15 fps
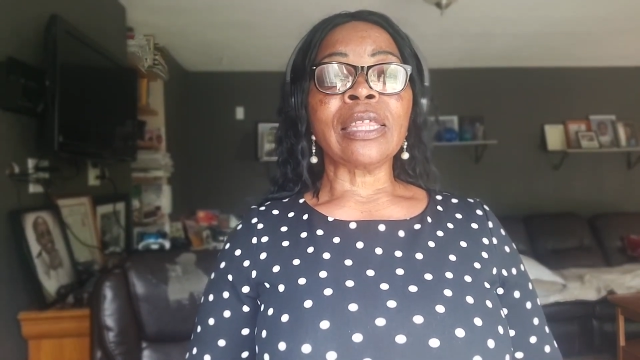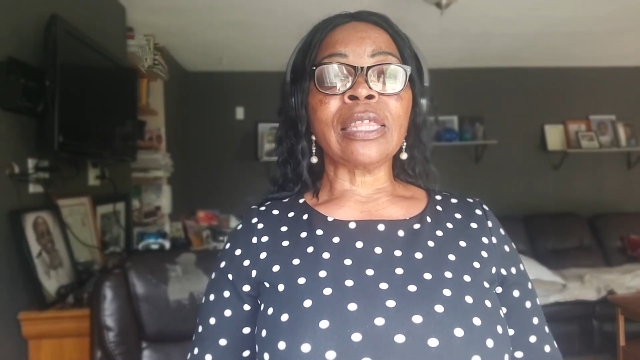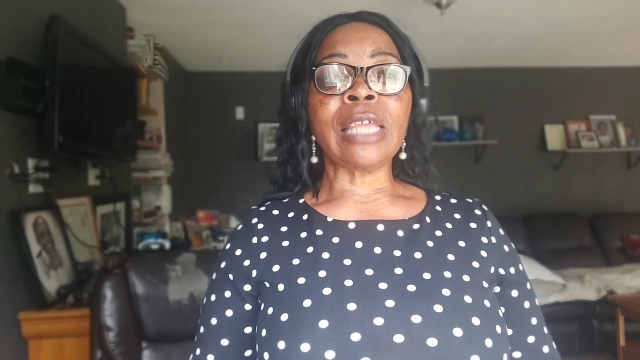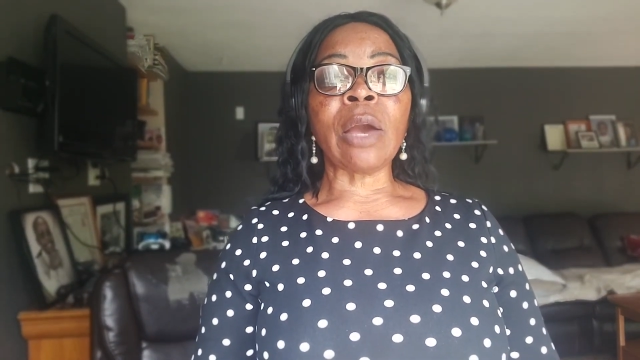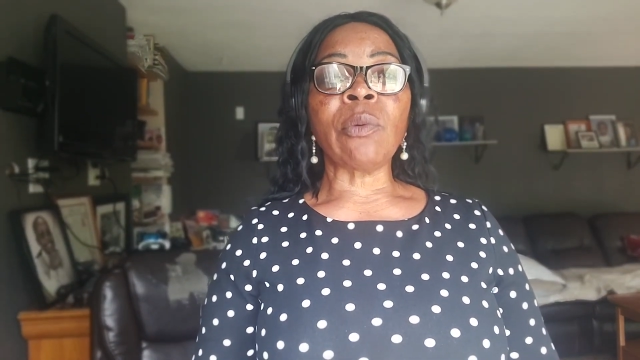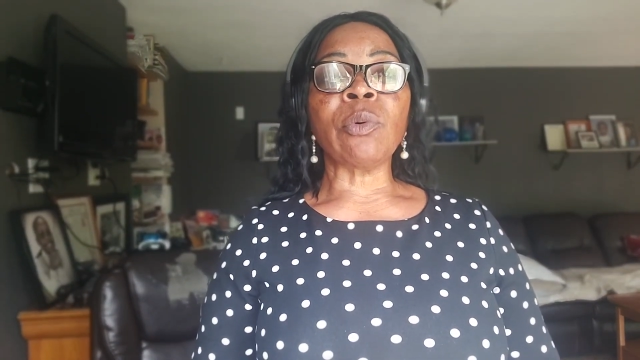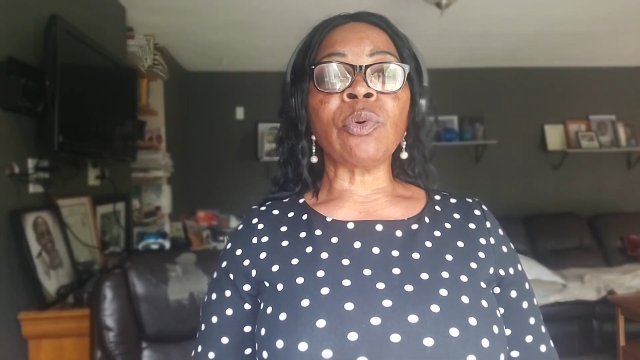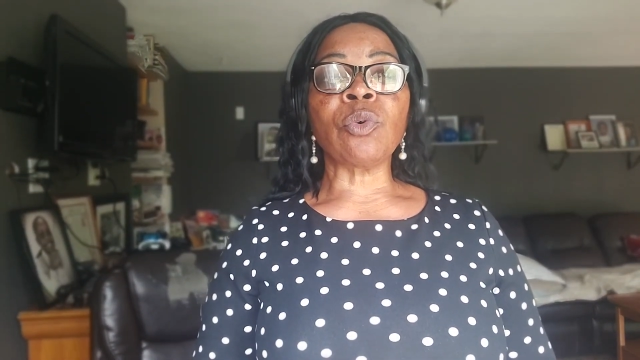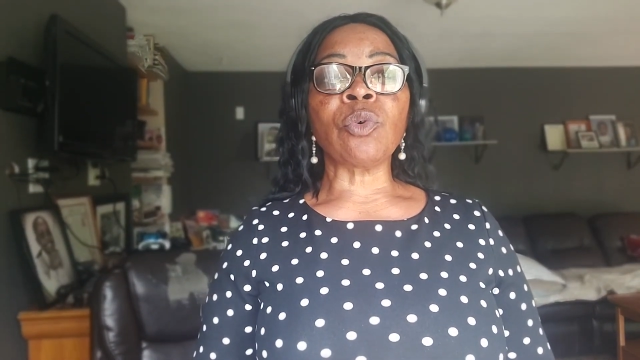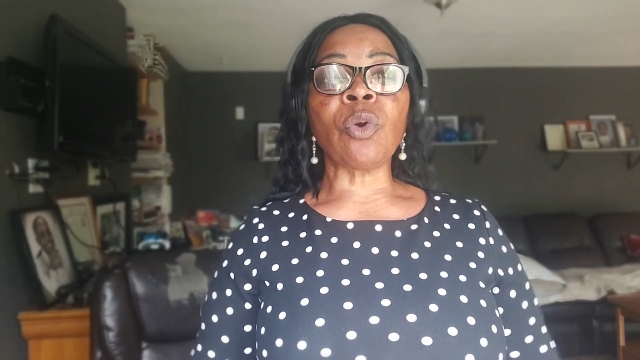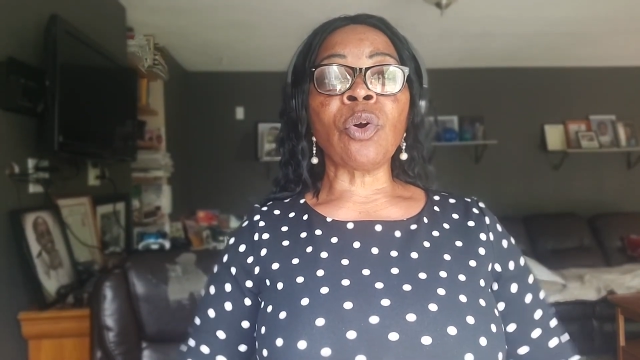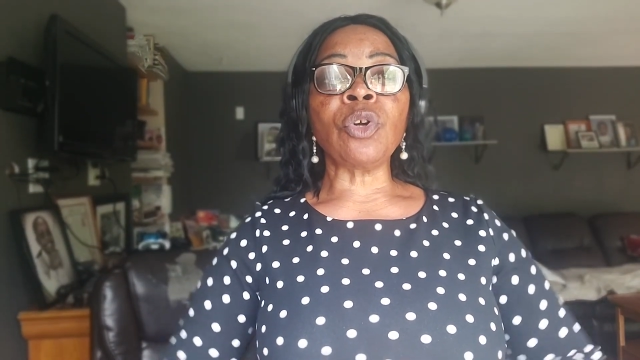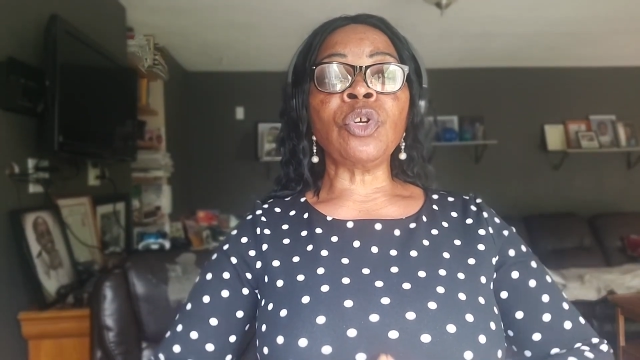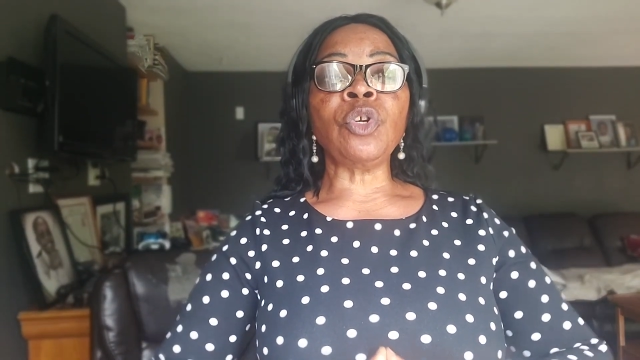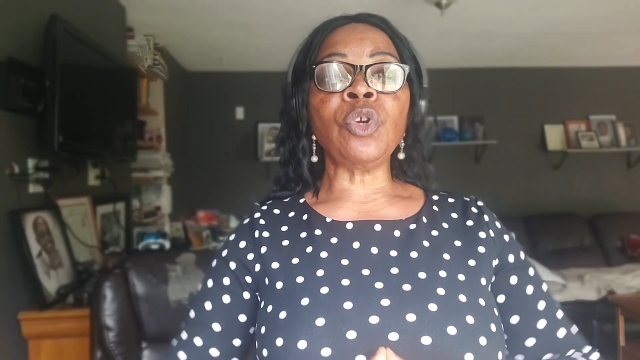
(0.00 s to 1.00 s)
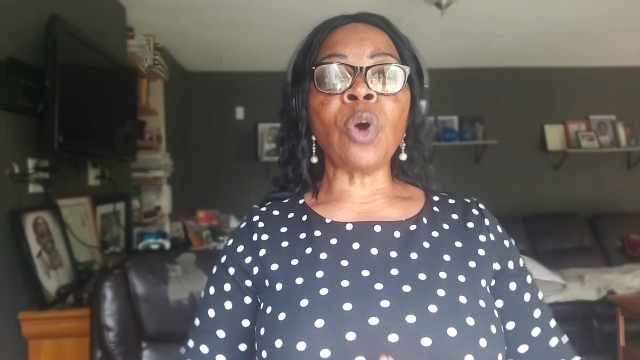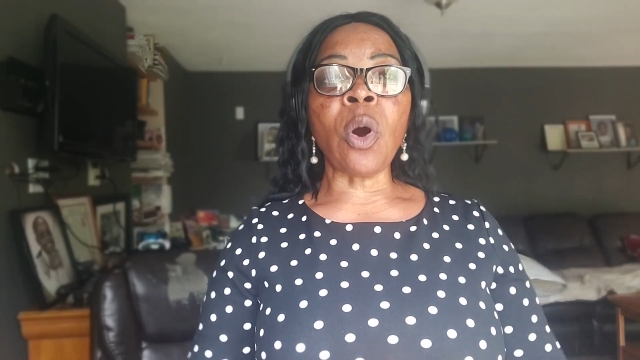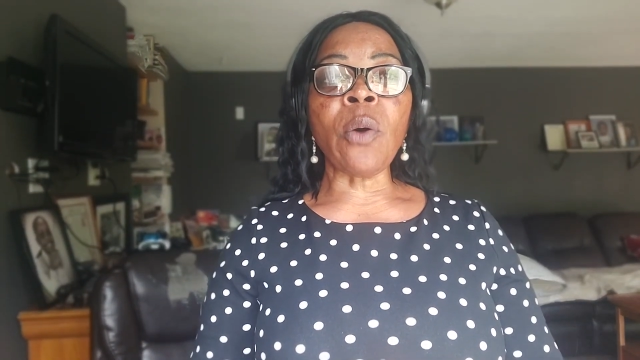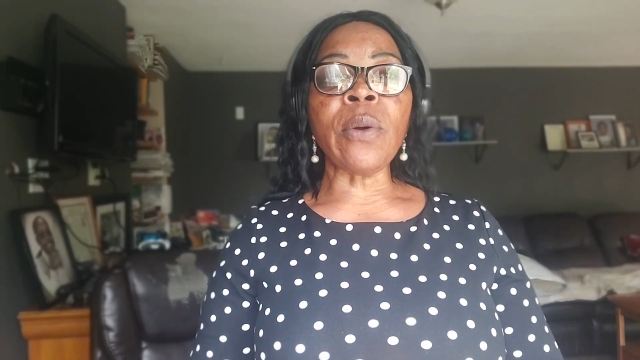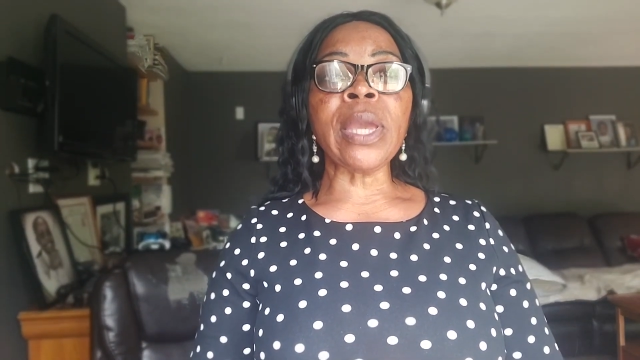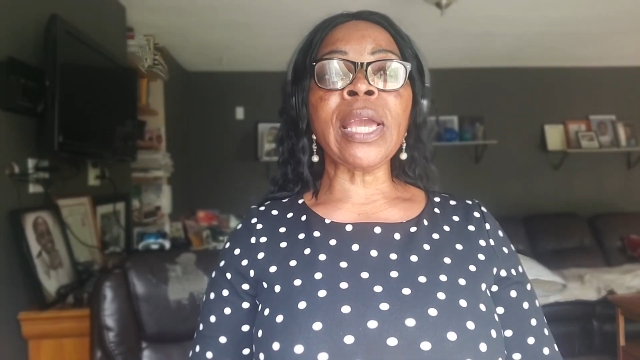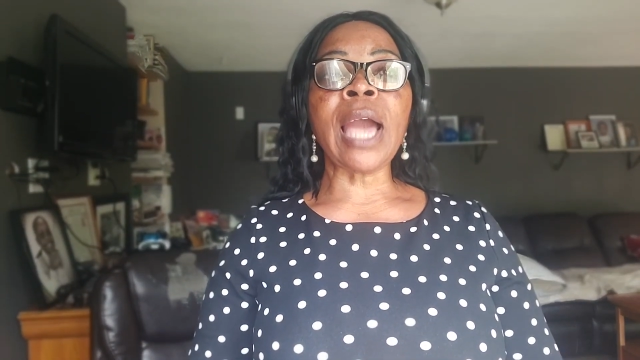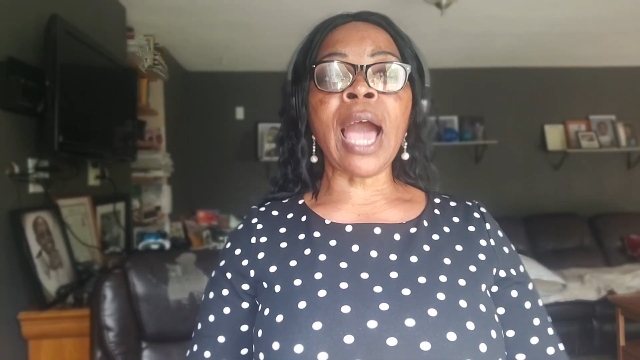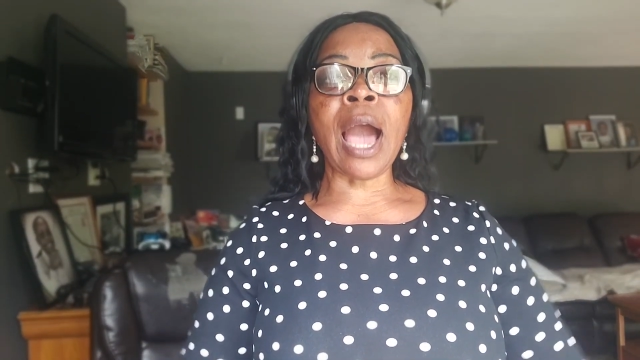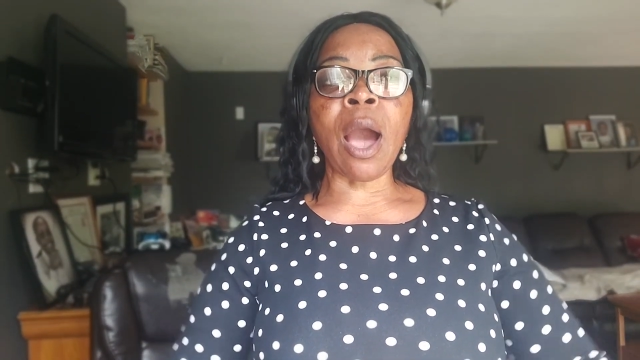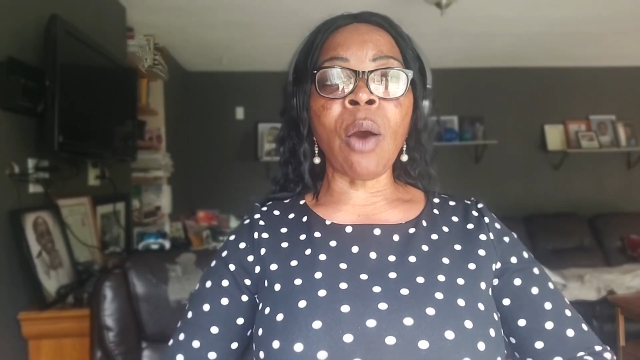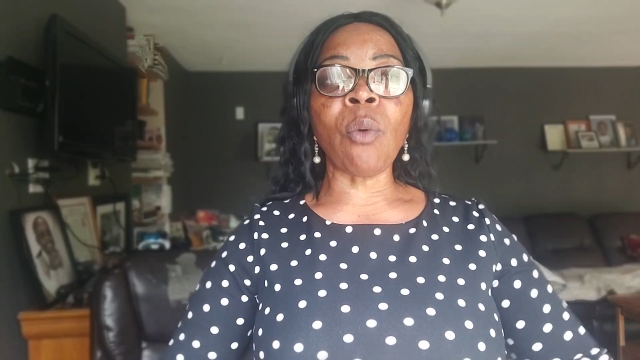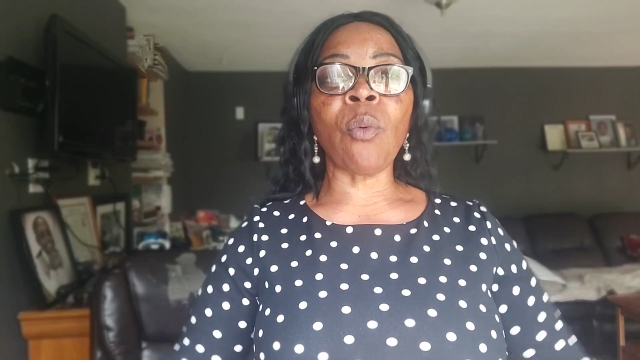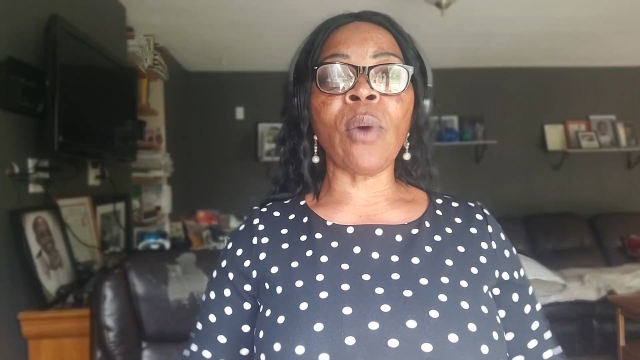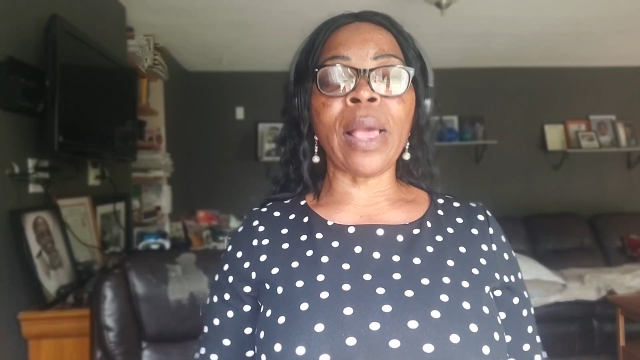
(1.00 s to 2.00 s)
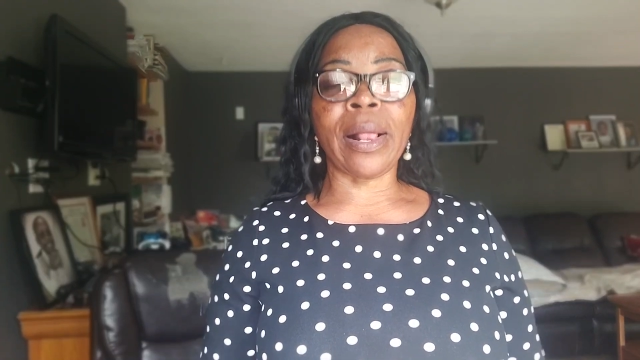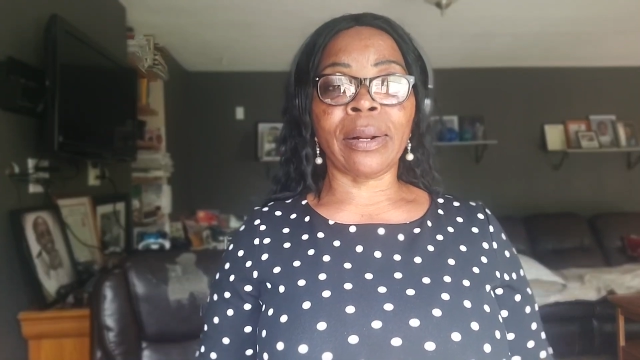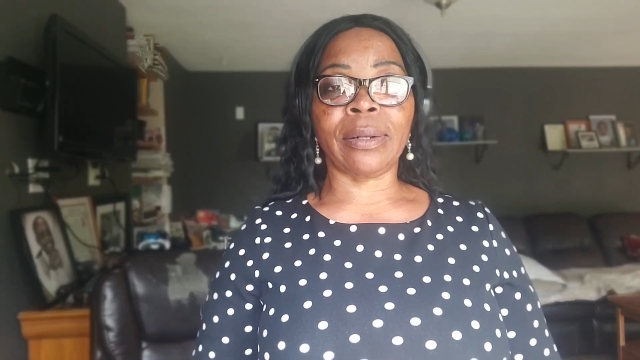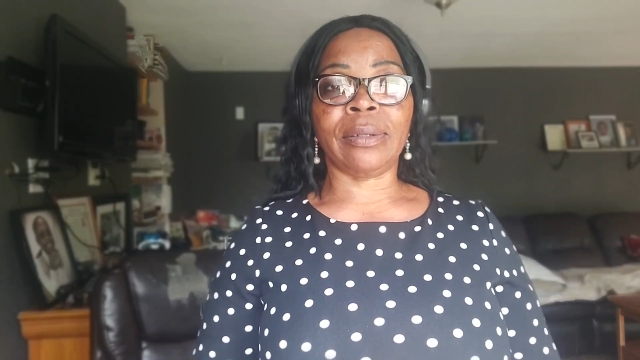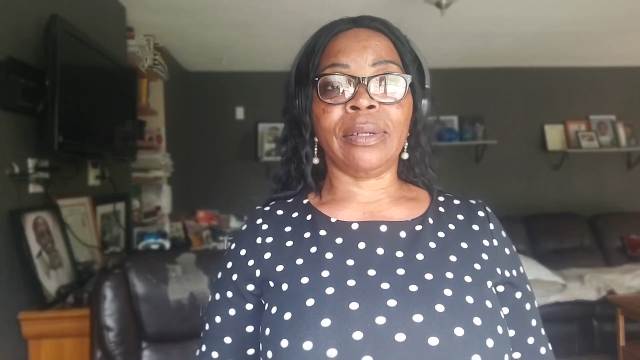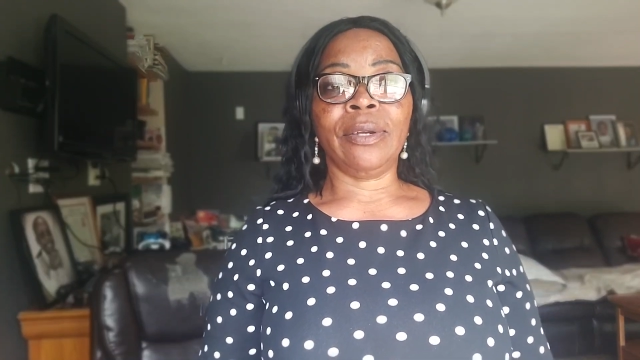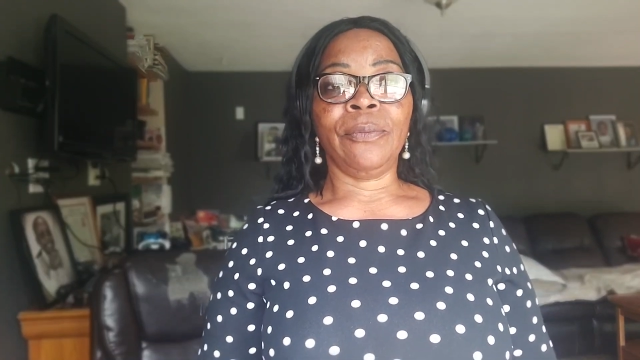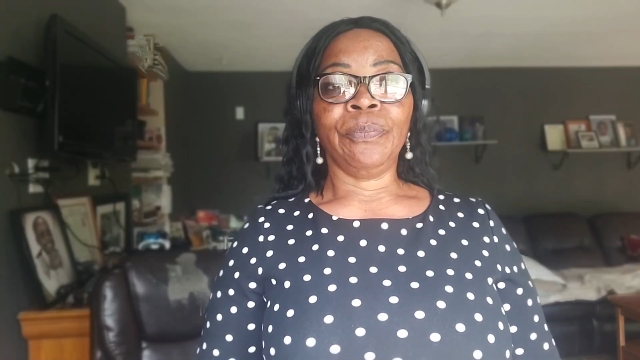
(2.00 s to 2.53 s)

they will grow knowing how well